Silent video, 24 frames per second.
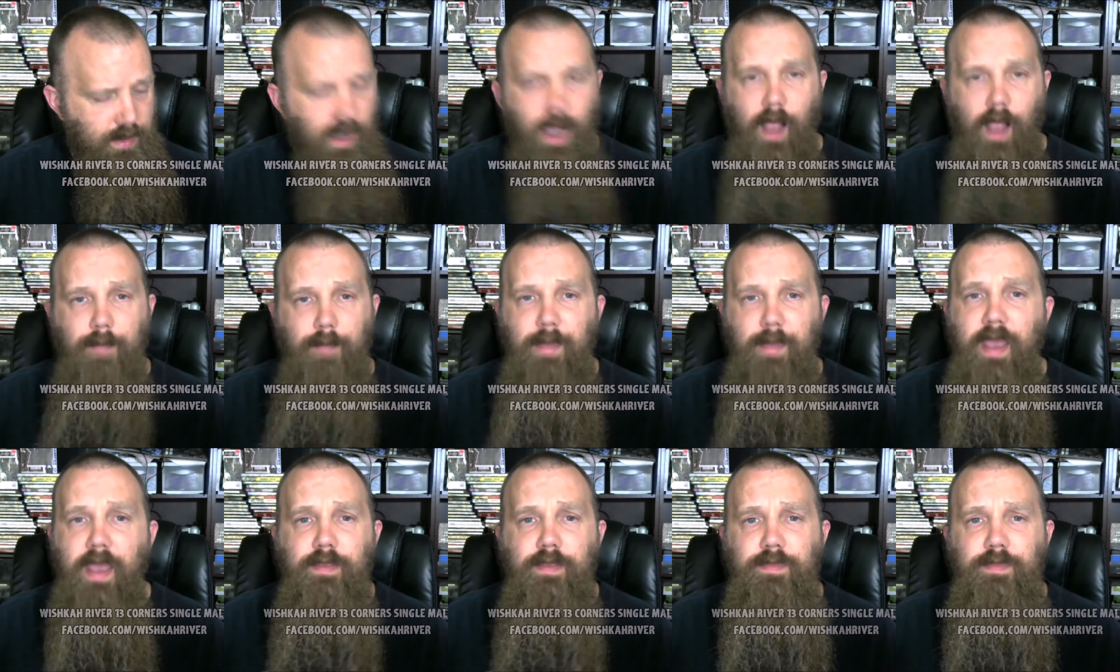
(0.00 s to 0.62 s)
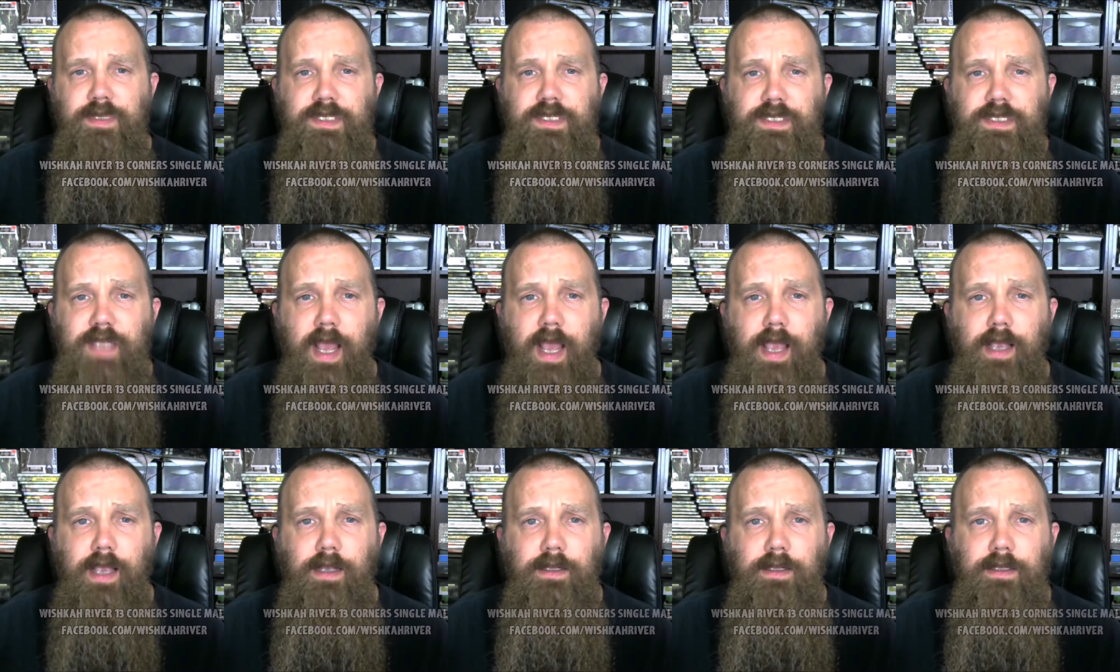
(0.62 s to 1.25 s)
made the
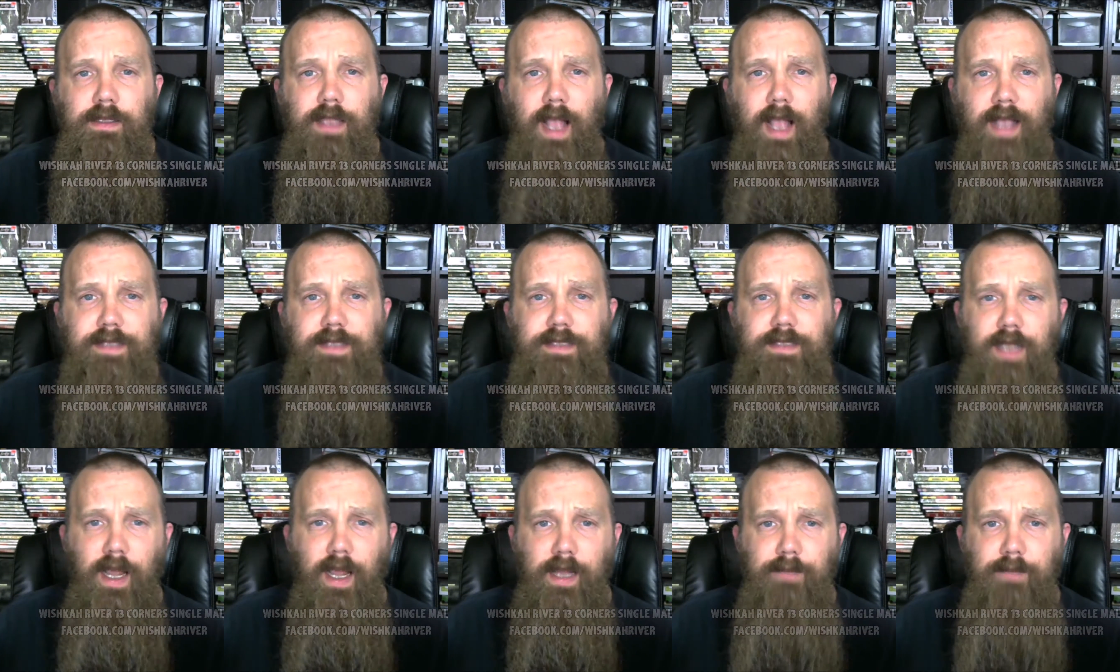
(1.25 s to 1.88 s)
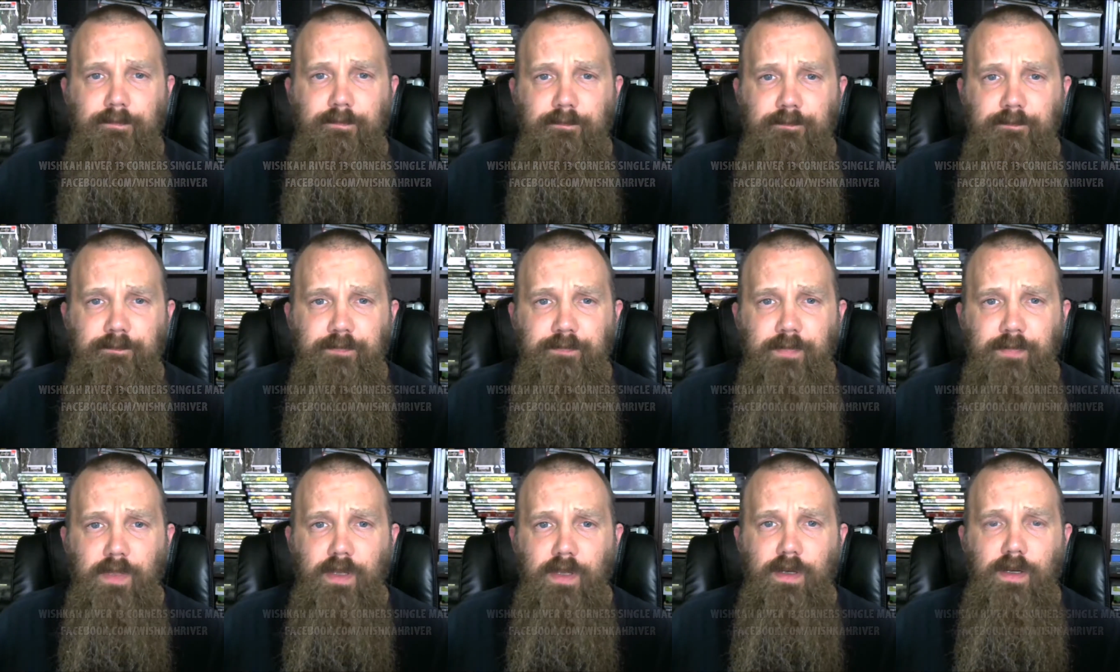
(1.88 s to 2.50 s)
mistake last night
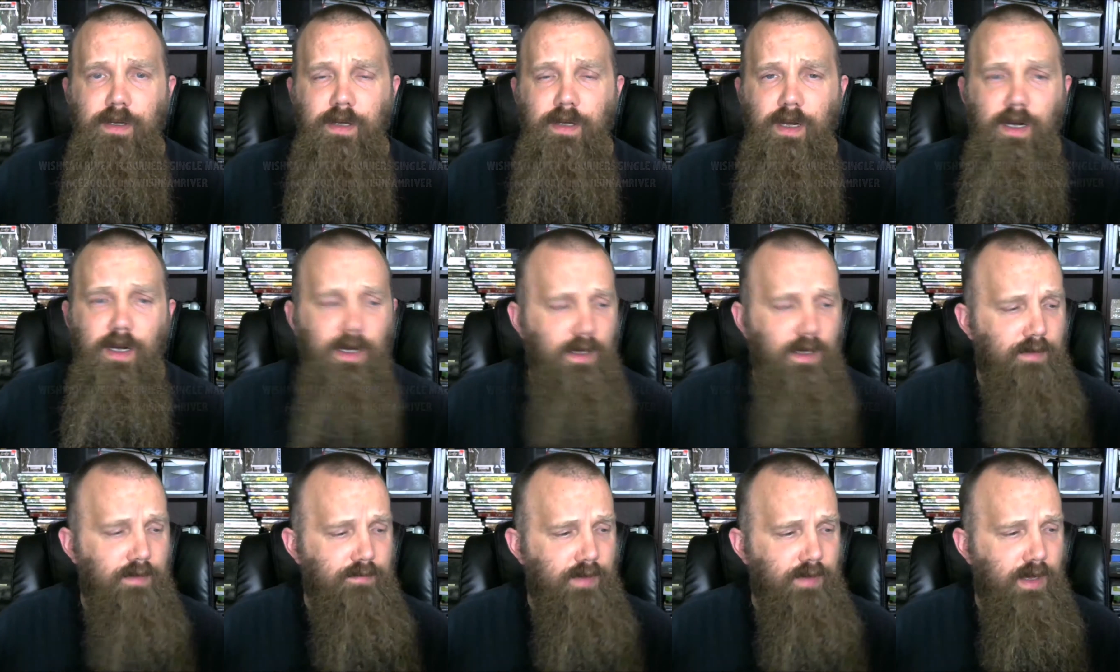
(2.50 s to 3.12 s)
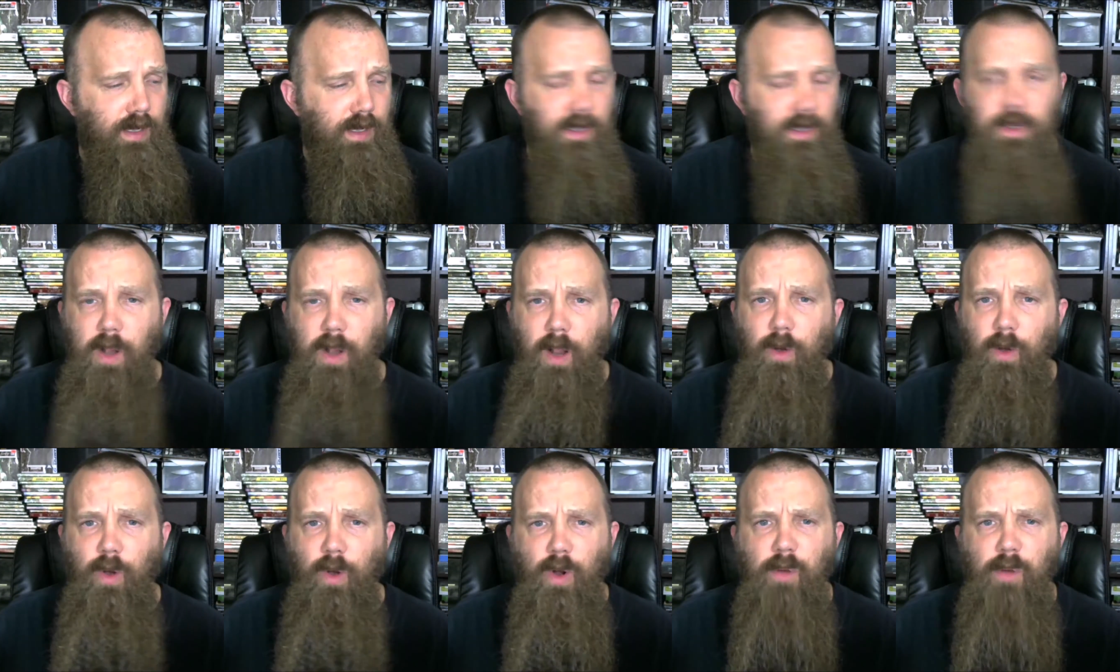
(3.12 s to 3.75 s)
of,
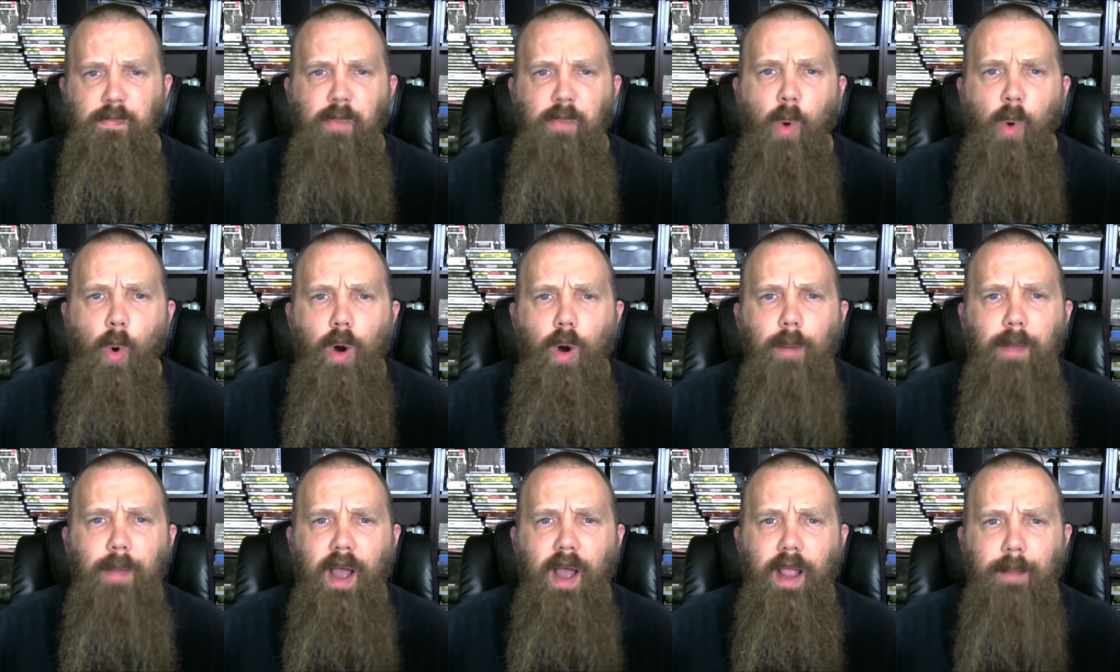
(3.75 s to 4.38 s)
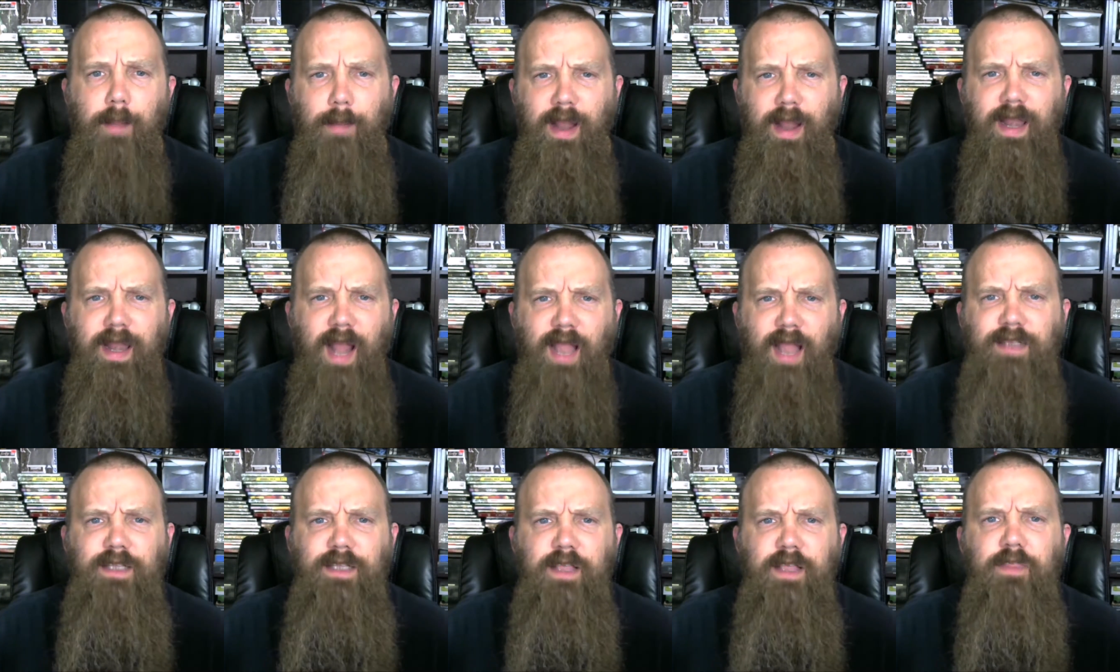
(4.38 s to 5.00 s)
I go to pour my
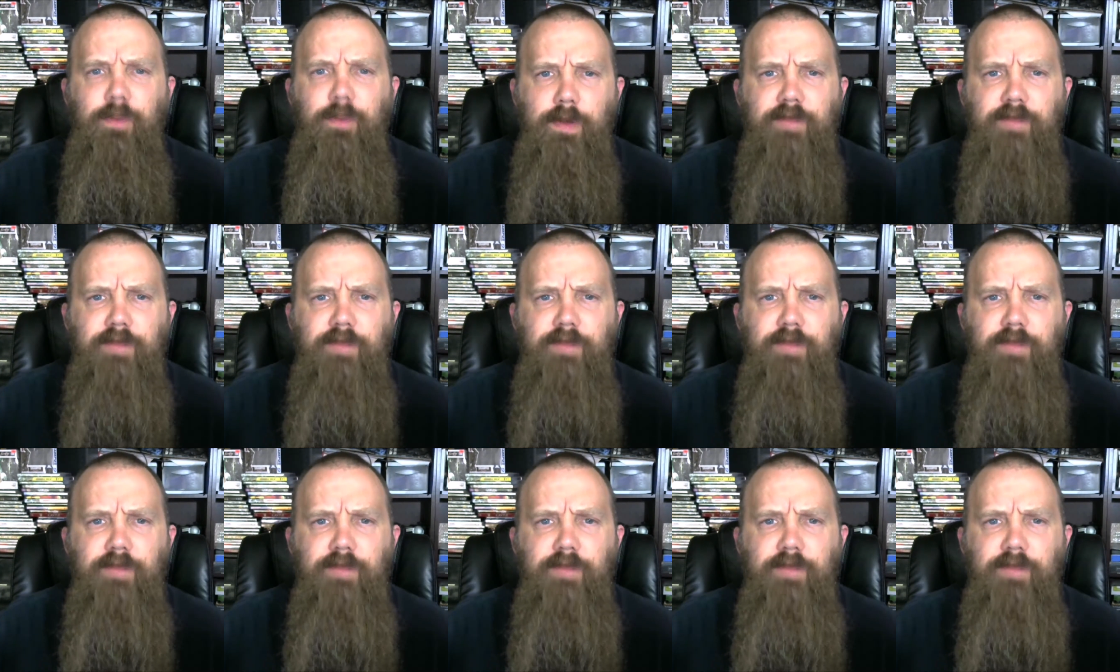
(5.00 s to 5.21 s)
nightly 3